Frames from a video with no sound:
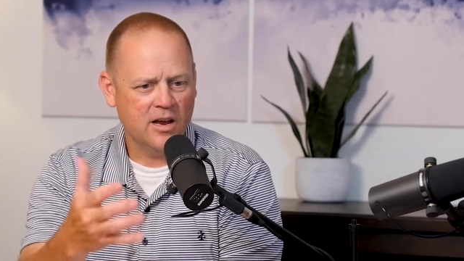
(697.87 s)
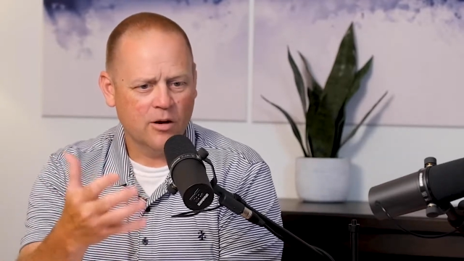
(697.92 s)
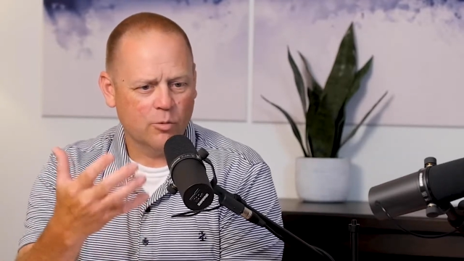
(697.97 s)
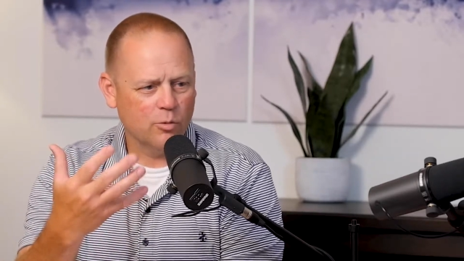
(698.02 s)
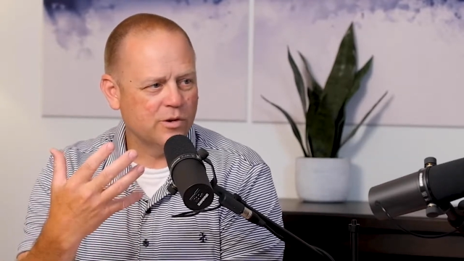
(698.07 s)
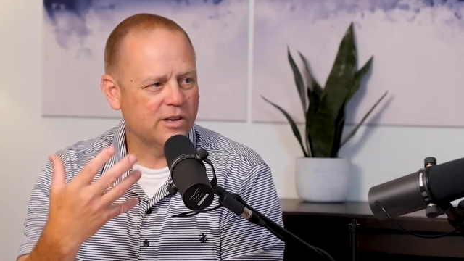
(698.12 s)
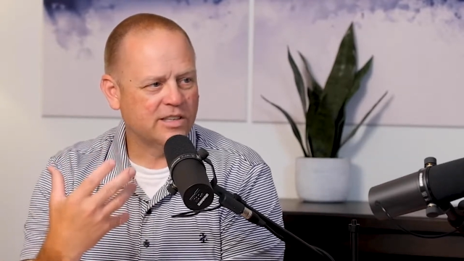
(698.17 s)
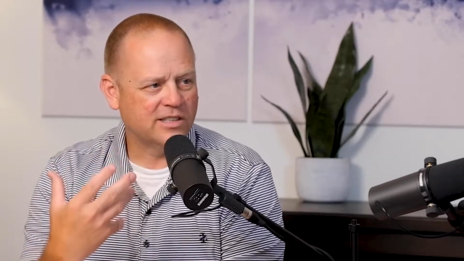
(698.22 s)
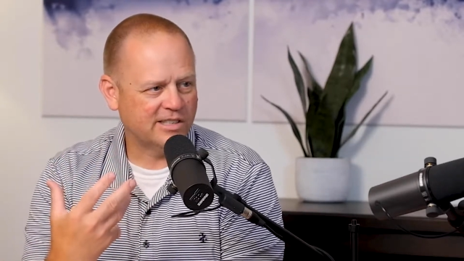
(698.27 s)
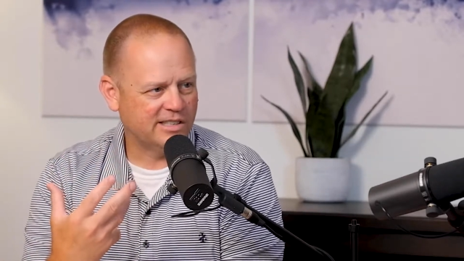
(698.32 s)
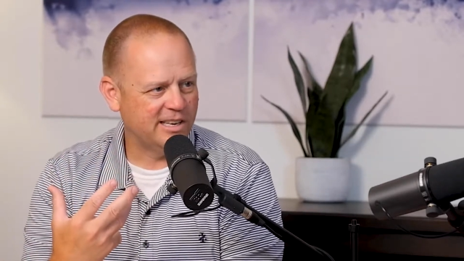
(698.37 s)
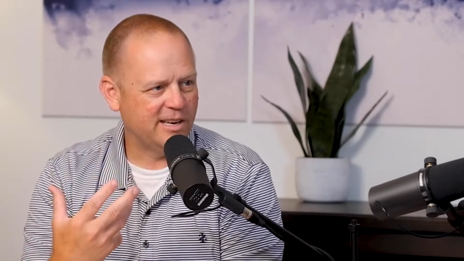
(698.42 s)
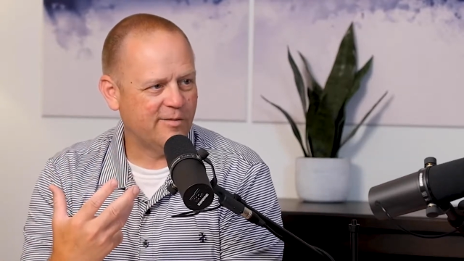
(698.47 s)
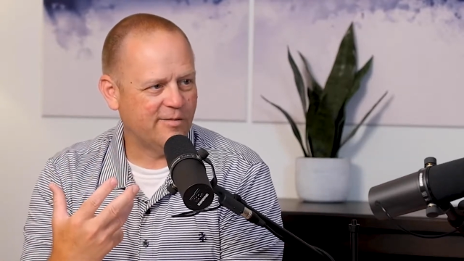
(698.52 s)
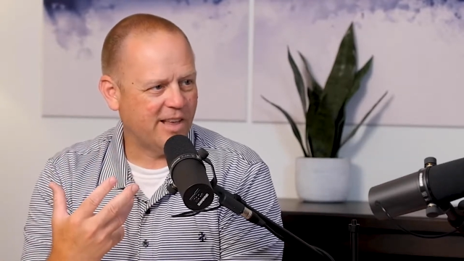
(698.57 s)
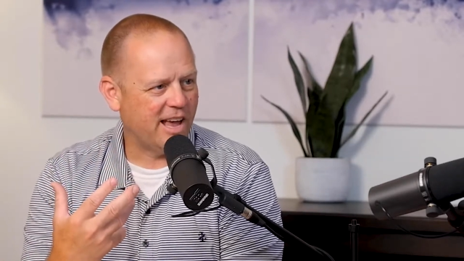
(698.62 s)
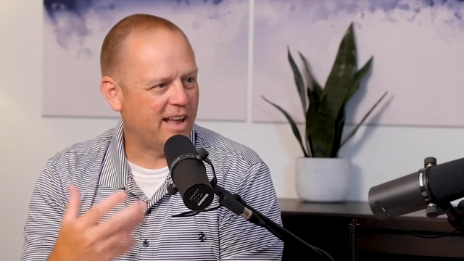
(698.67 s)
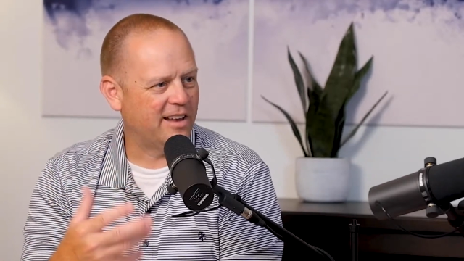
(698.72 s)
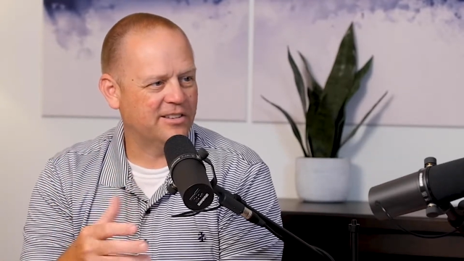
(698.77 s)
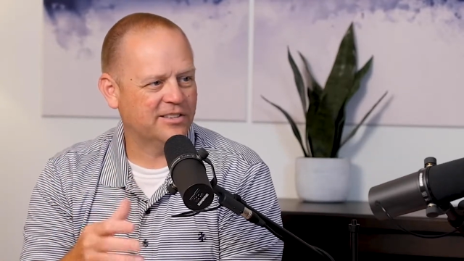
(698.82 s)
receive
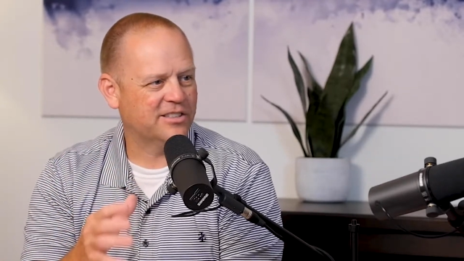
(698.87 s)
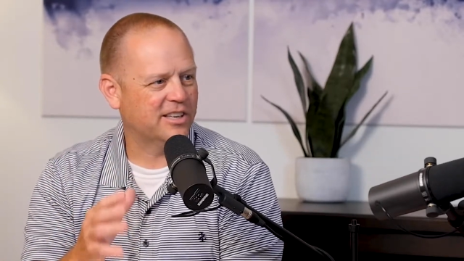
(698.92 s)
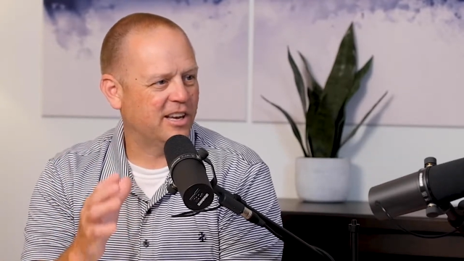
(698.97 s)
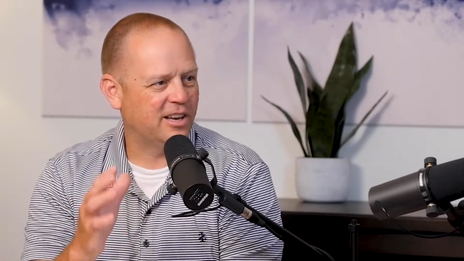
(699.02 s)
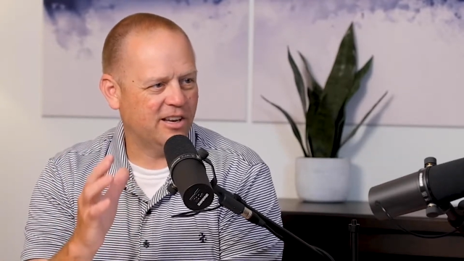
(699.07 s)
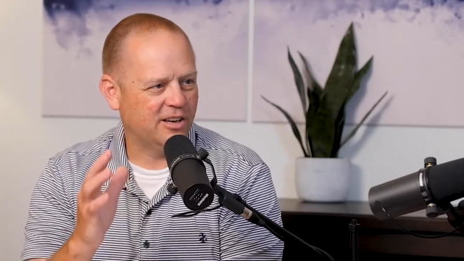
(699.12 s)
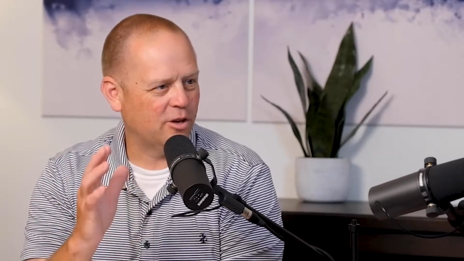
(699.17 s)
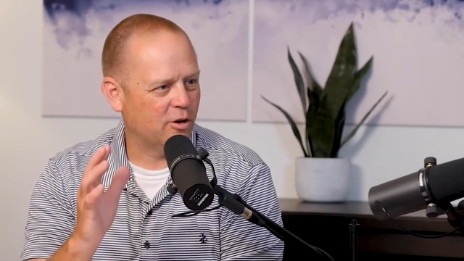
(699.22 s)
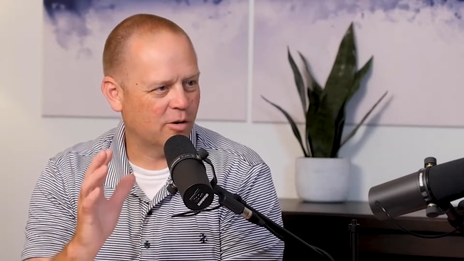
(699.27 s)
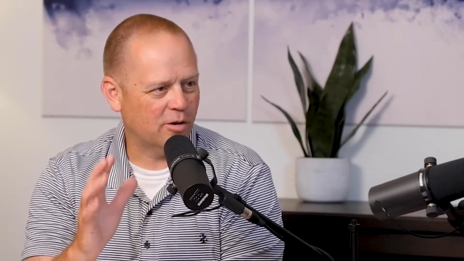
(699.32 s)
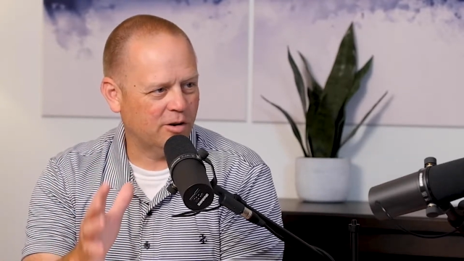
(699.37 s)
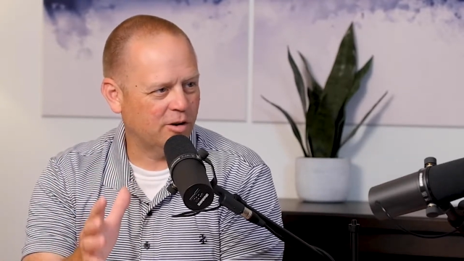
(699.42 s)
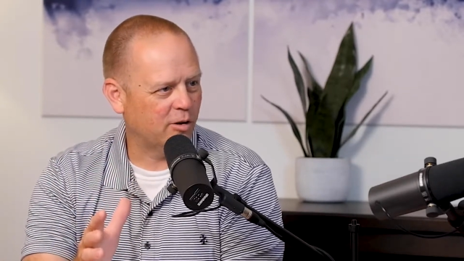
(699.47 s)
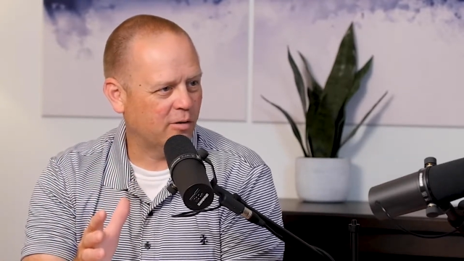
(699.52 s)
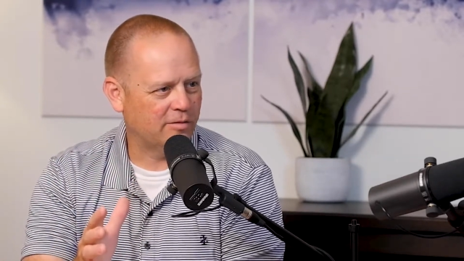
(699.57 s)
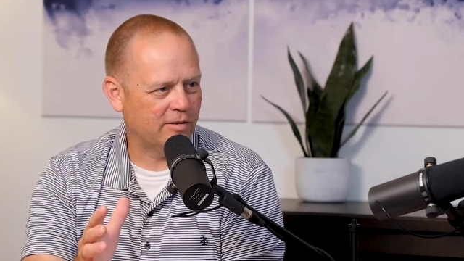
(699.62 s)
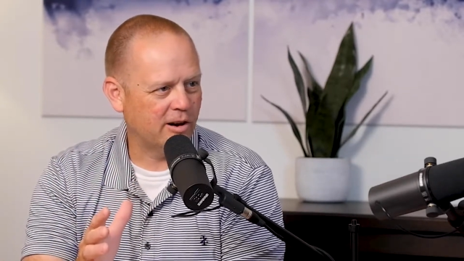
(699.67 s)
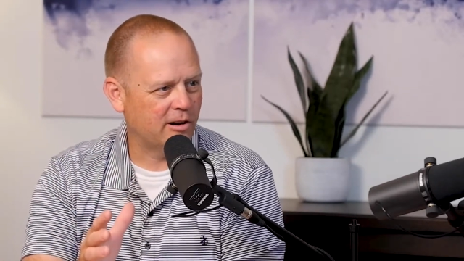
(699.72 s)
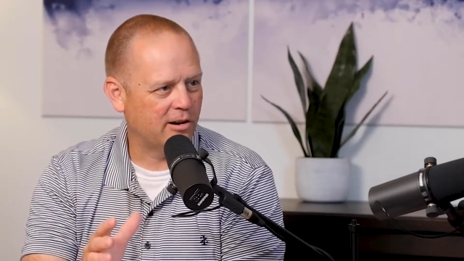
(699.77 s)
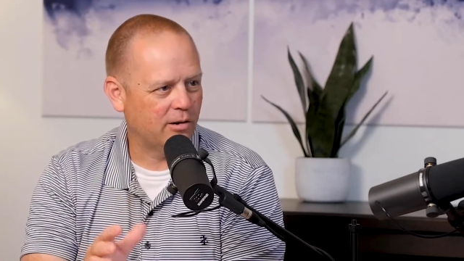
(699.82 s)
that and say, you're
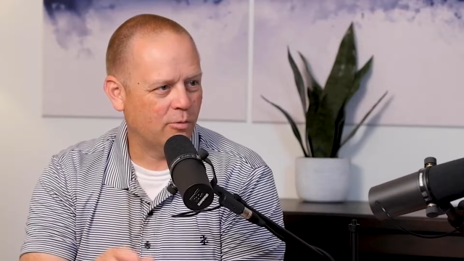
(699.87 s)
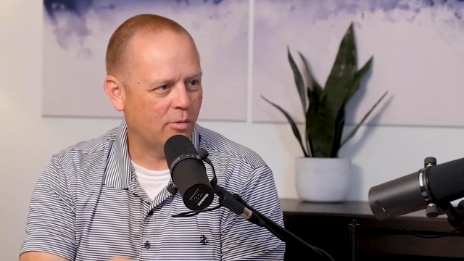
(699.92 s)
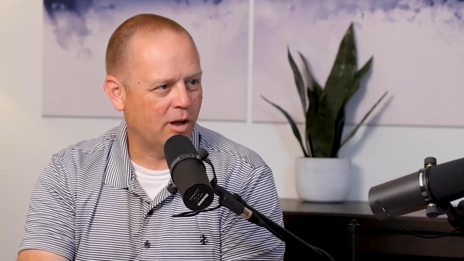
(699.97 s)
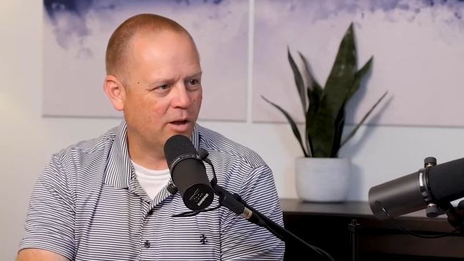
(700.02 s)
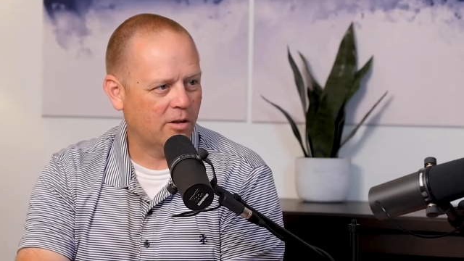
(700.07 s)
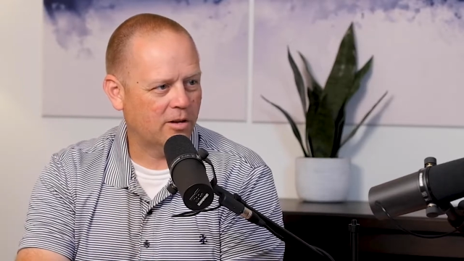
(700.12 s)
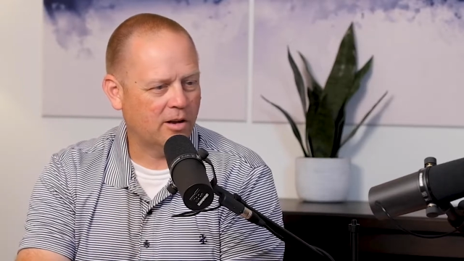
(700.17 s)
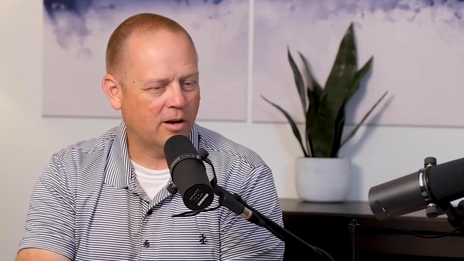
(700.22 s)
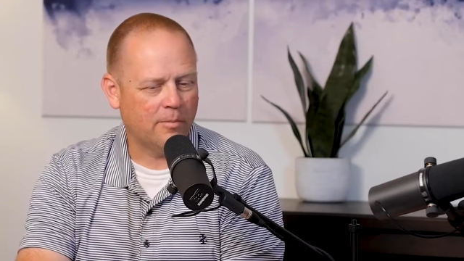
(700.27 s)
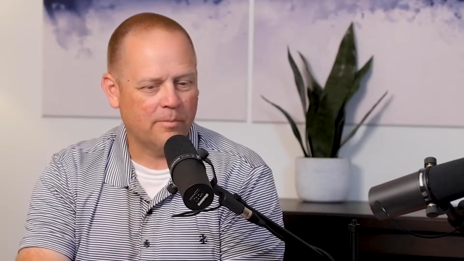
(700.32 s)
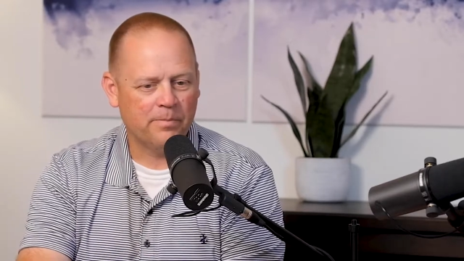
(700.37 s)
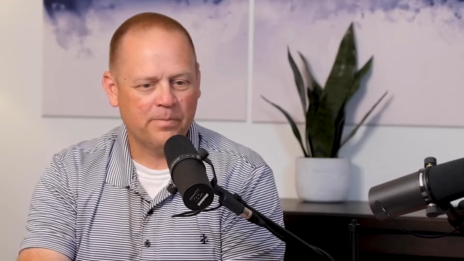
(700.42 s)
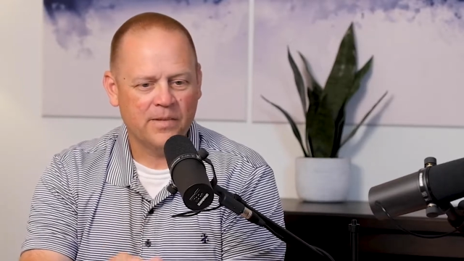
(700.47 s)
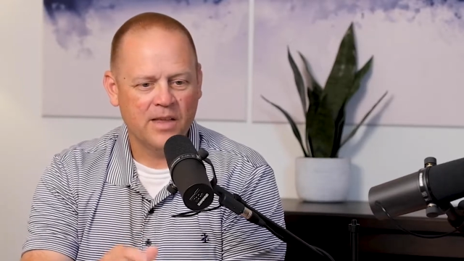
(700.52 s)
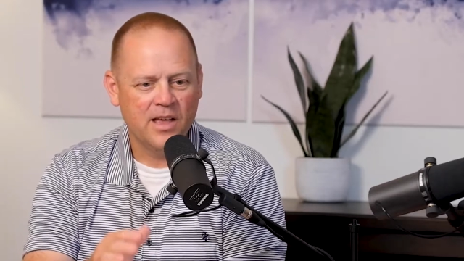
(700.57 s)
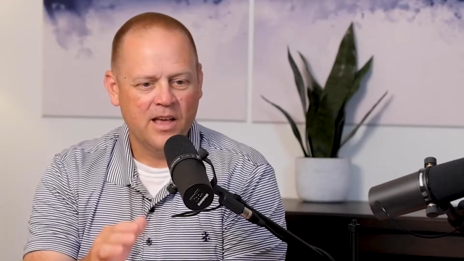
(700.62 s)
very welcome.